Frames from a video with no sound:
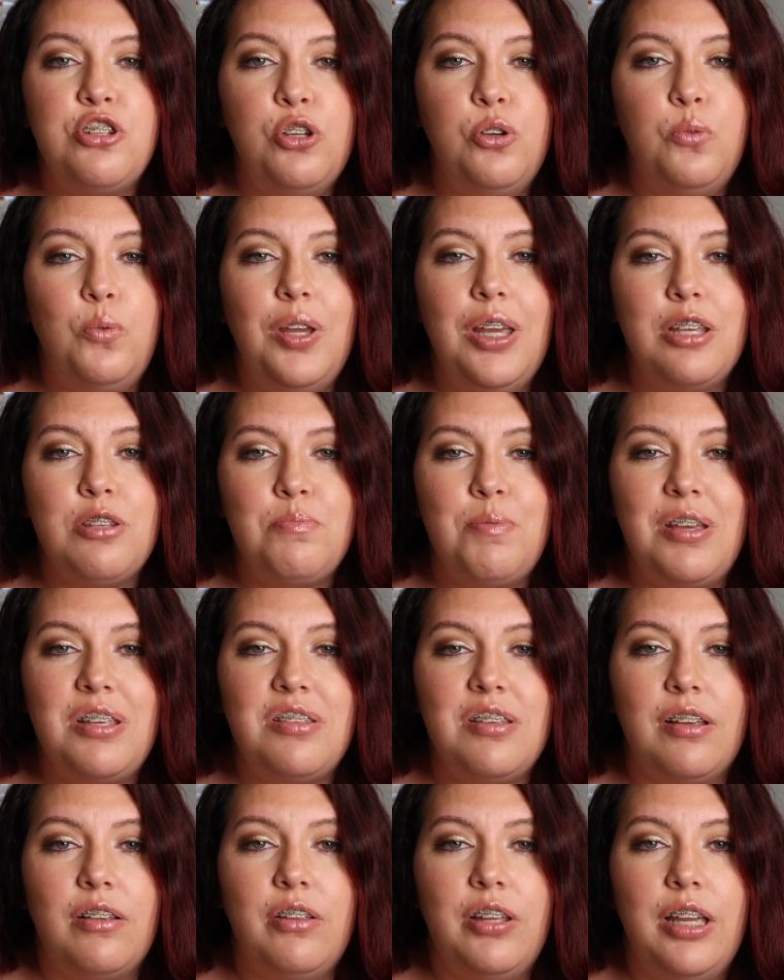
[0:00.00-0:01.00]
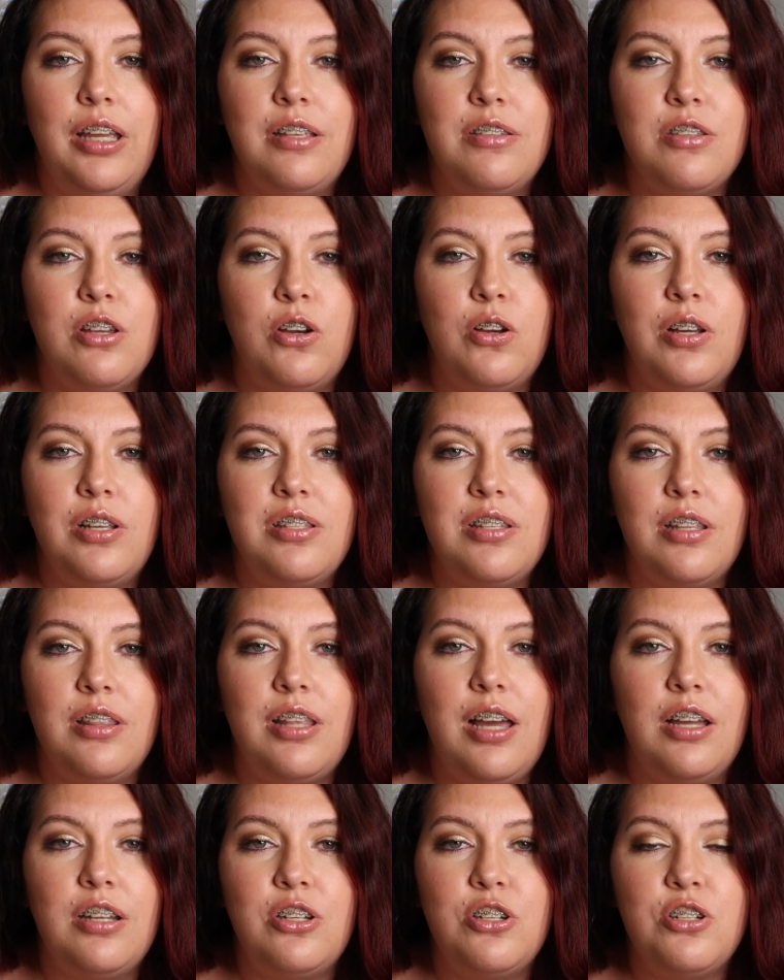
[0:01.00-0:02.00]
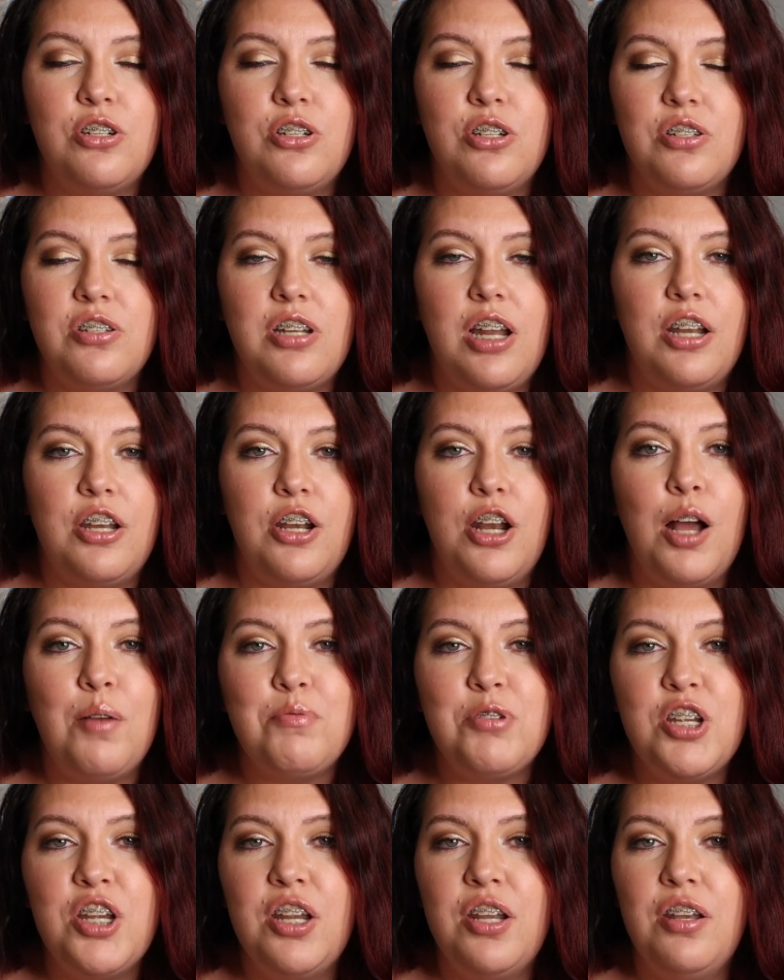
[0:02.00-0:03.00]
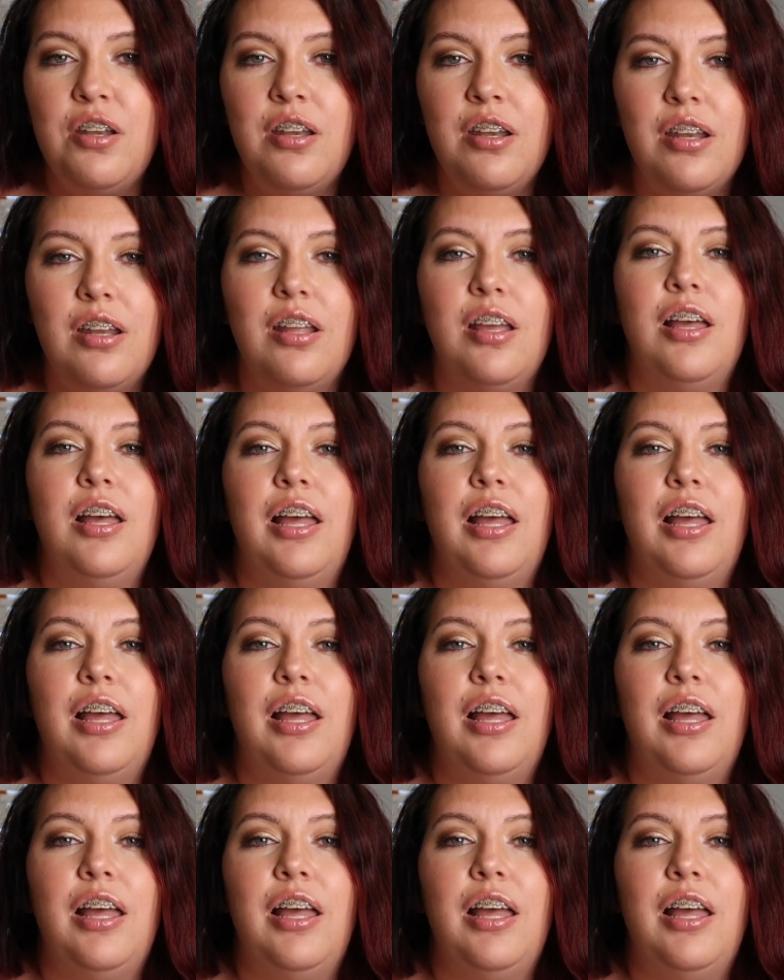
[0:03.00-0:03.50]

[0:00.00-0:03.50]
2 weeks basically, so I said that's just not an option.